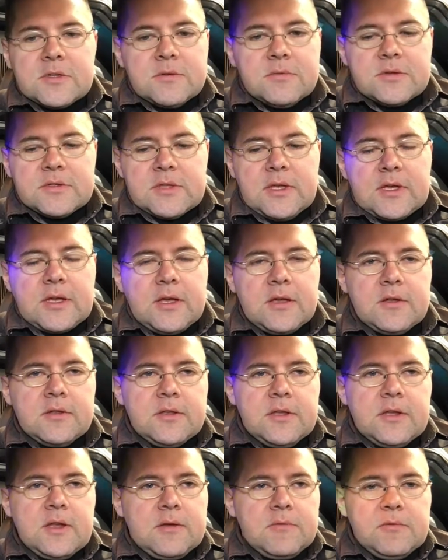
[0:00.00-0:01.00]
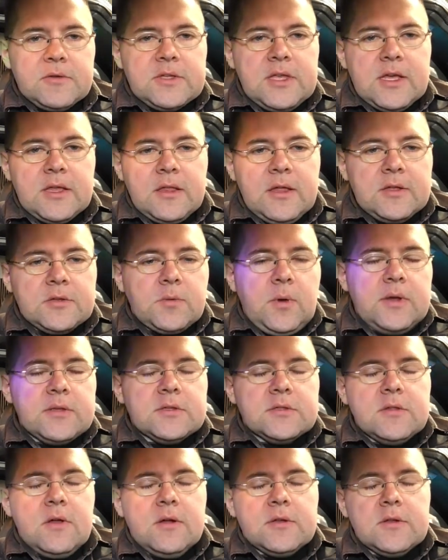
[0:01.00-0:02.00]
It was like it would take like twice
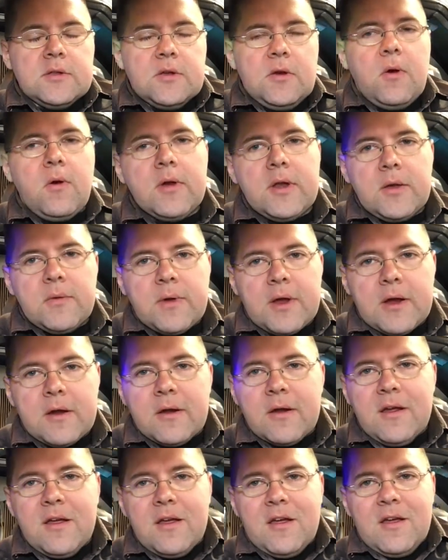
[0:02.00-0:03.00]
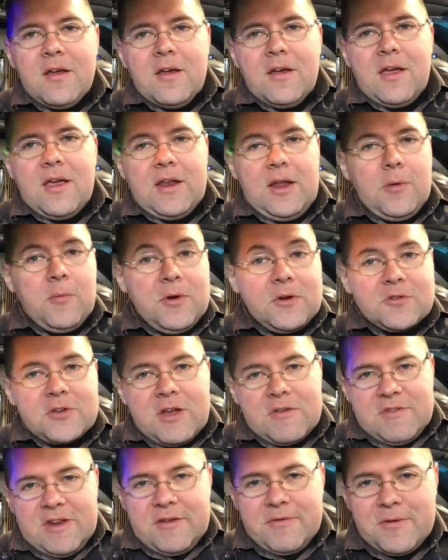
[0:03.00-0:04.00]
as long to go anywhere, and I would
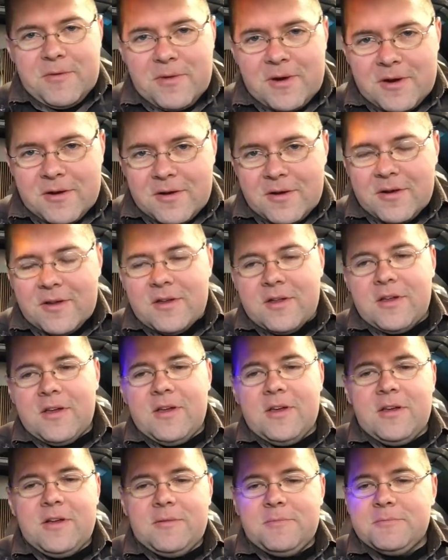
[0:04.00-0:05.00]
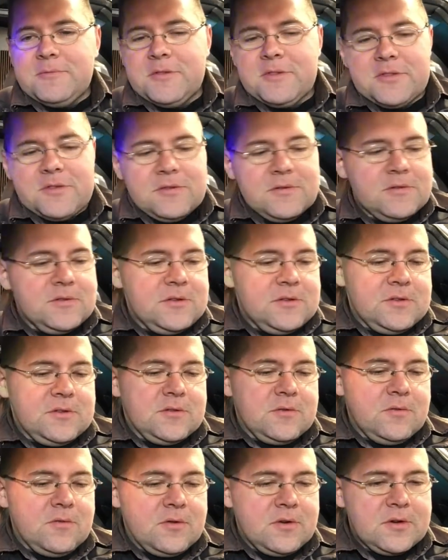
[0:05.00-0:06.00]
drive it everywhere, just to the
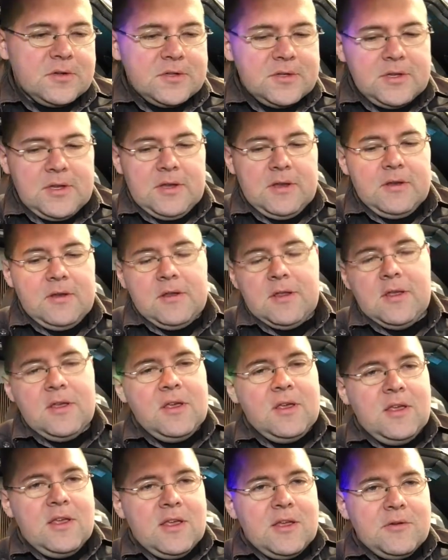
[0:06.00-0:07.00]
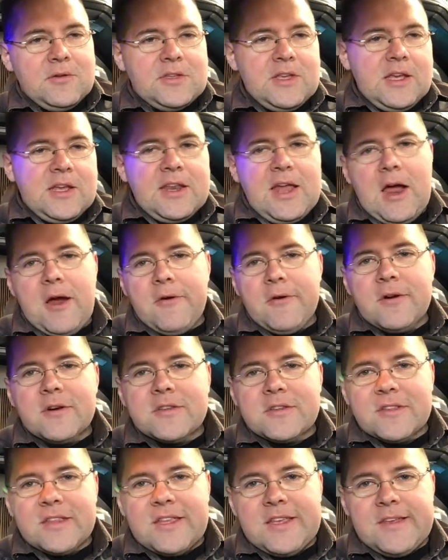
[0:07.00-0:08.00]
stores, and it would take an hour
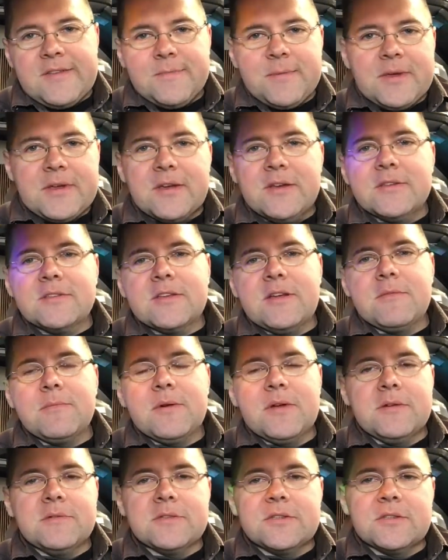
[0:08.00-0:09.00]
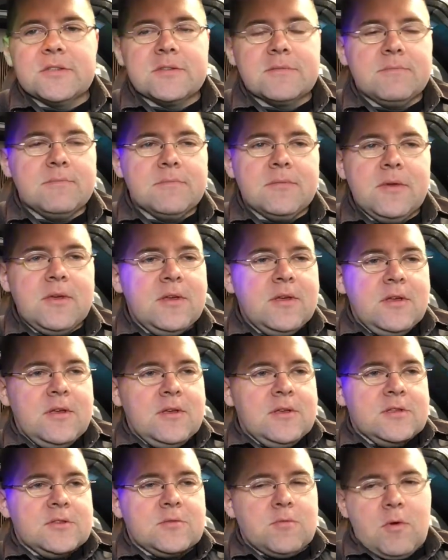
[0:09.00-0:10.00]
to leave because everybody was just
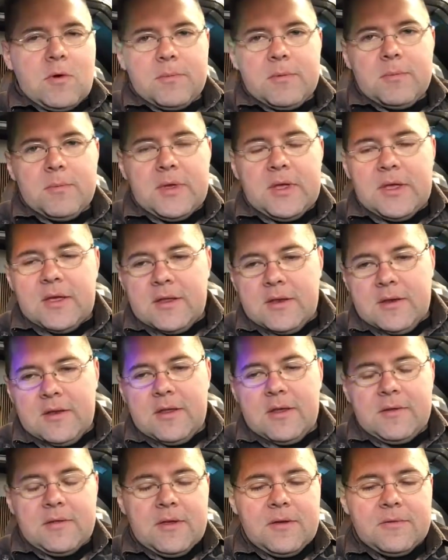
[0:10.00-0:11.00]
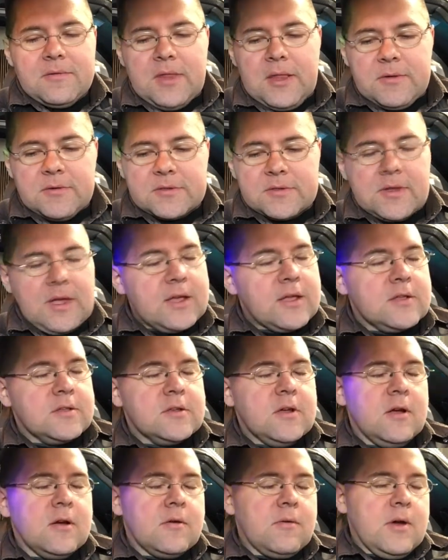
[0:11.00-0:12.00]
swarming me, and I could
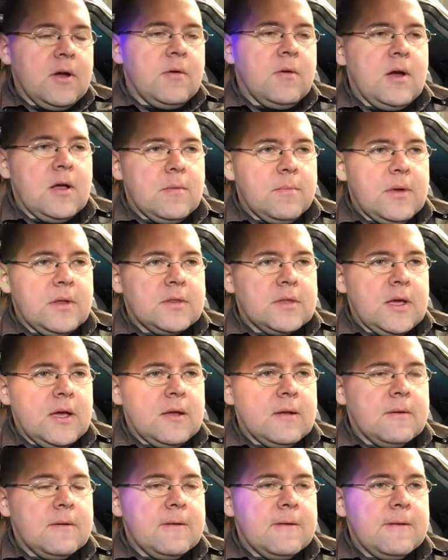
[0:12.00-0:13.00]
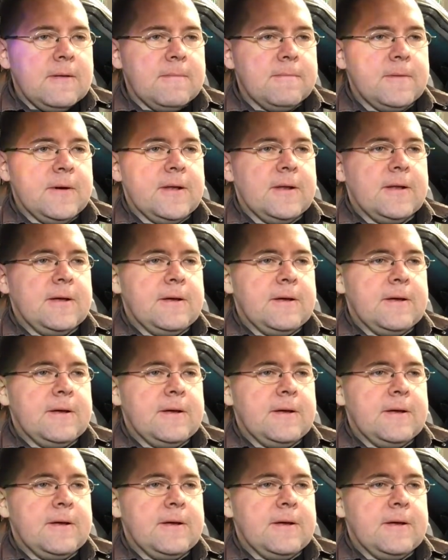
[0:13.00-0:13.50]
talk quite a while about that, but